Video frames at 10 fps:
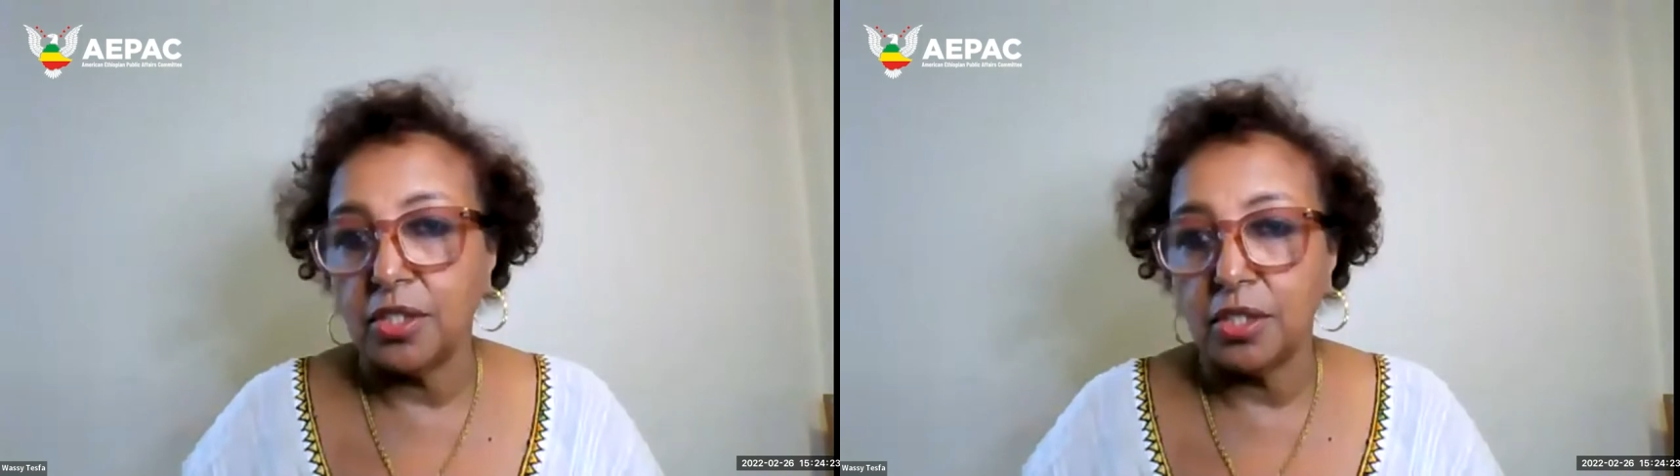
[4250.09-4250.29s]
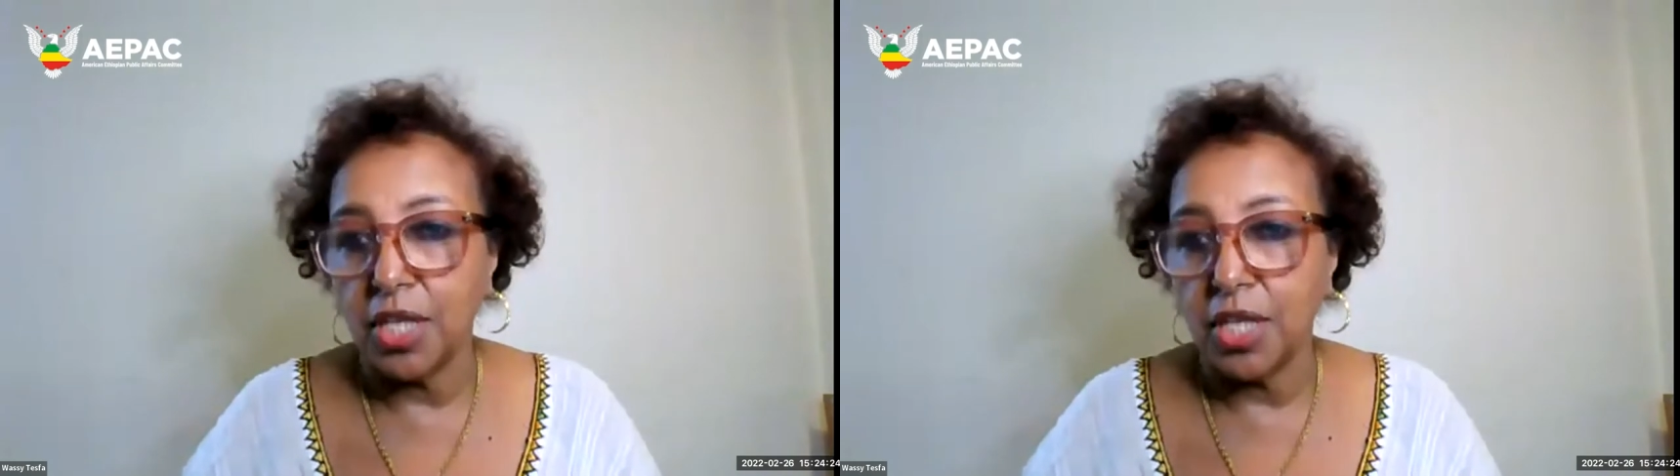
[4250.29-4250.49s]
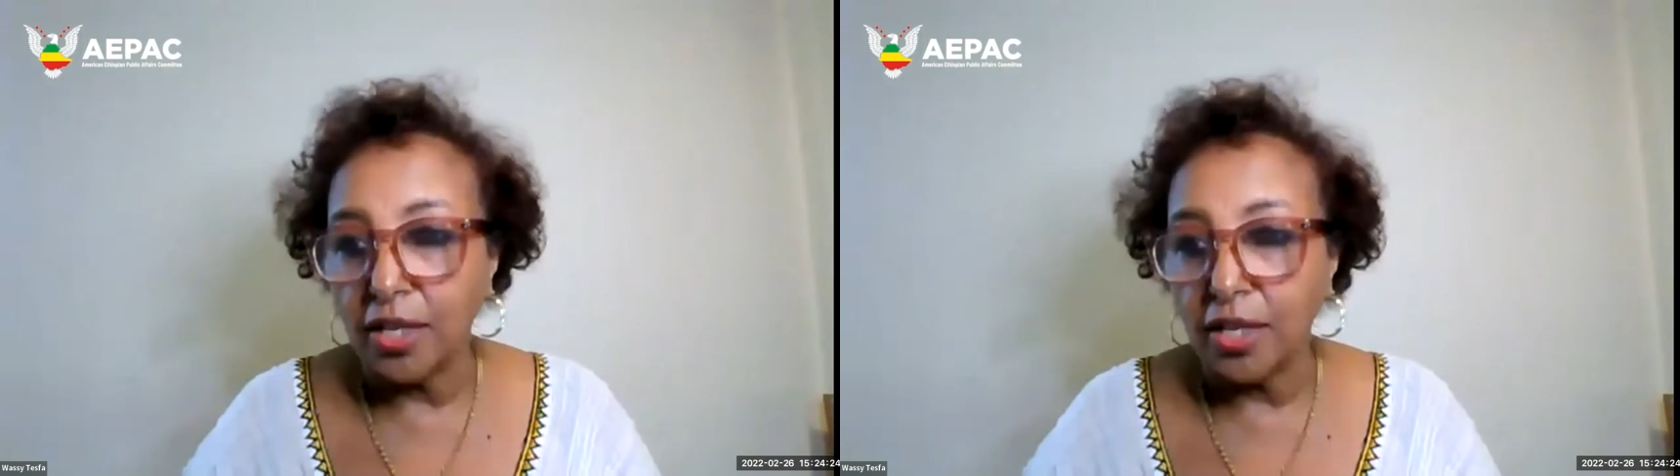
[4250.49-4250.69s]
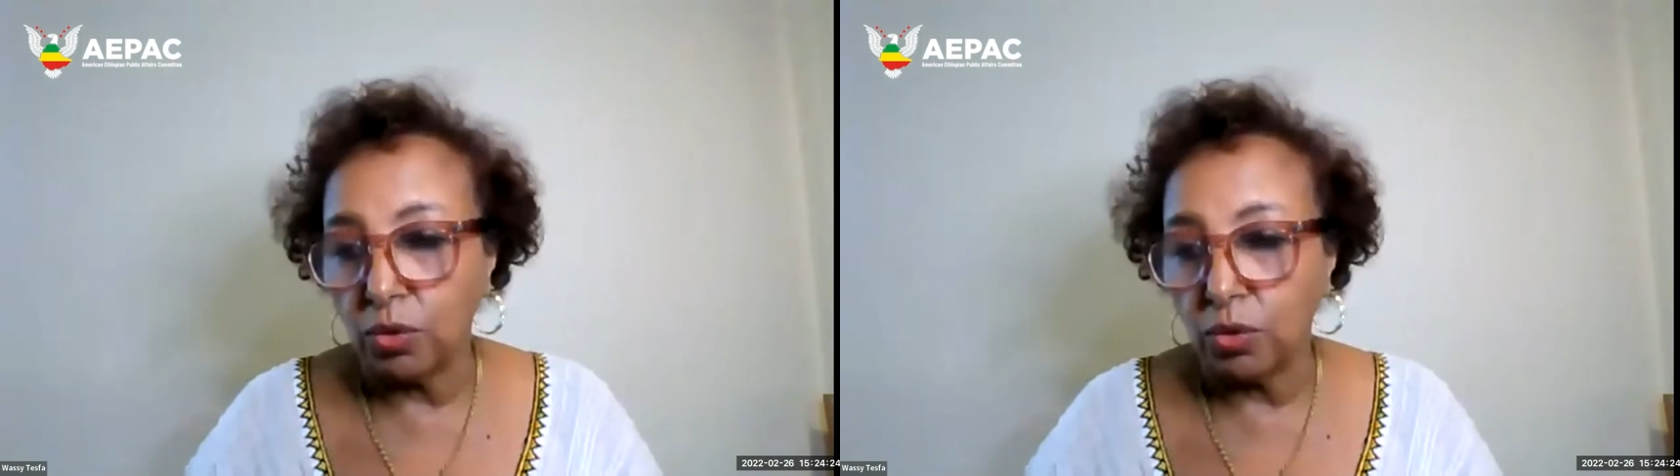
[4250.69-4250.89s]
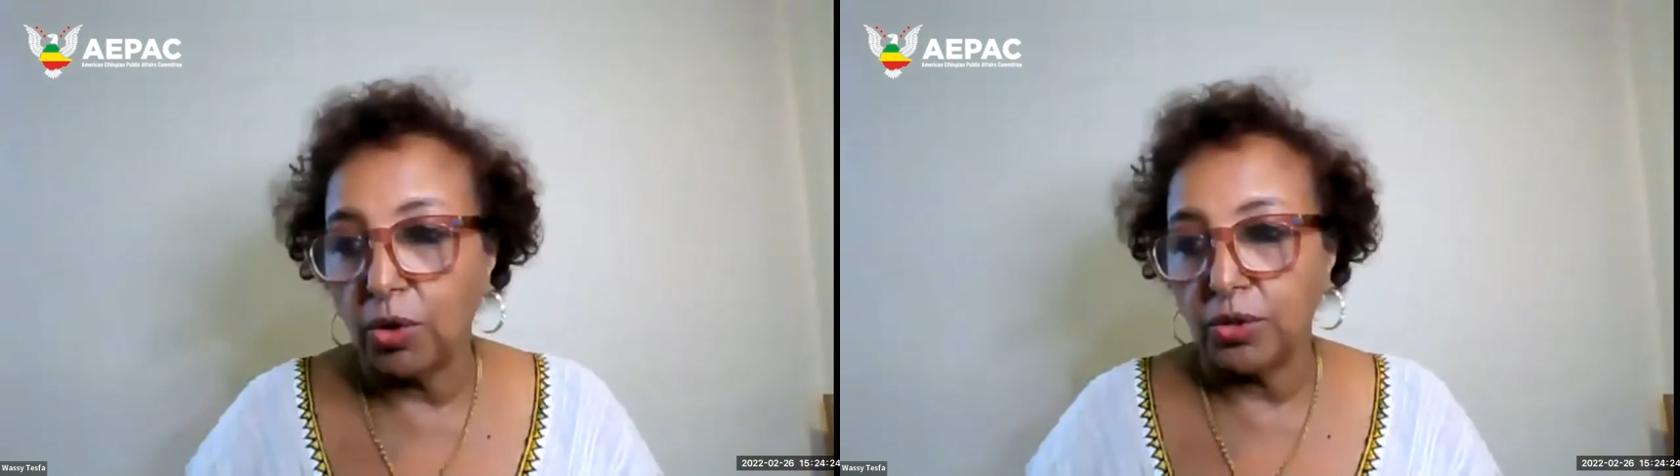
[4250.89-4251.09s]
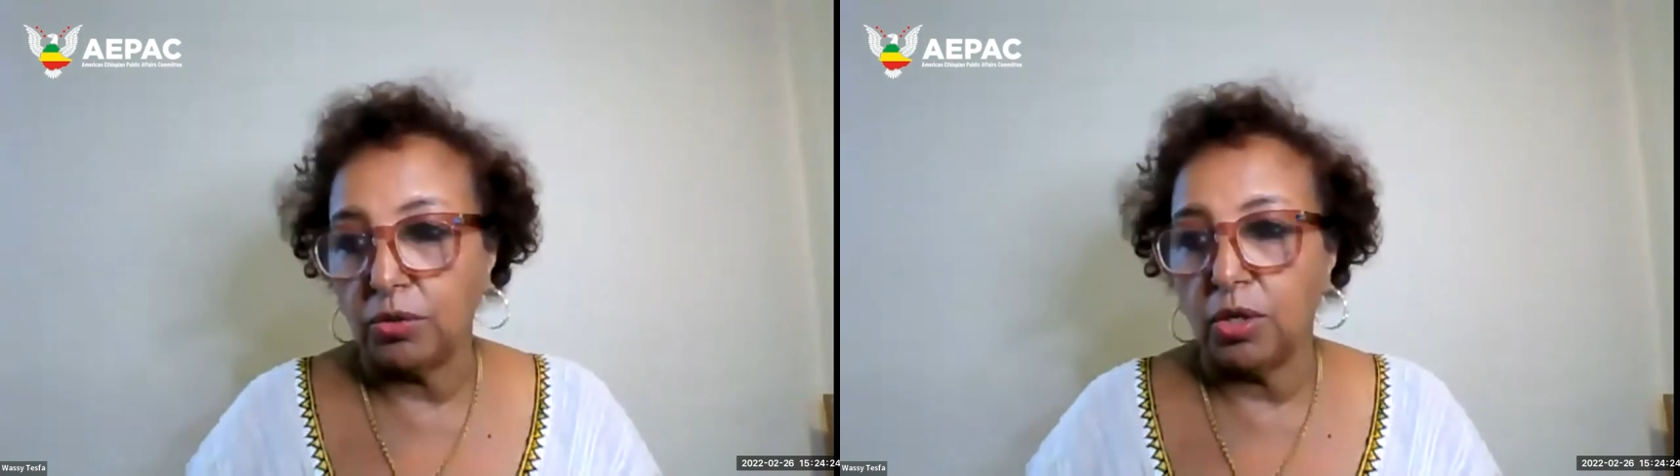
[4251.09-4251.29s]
and that's who we want to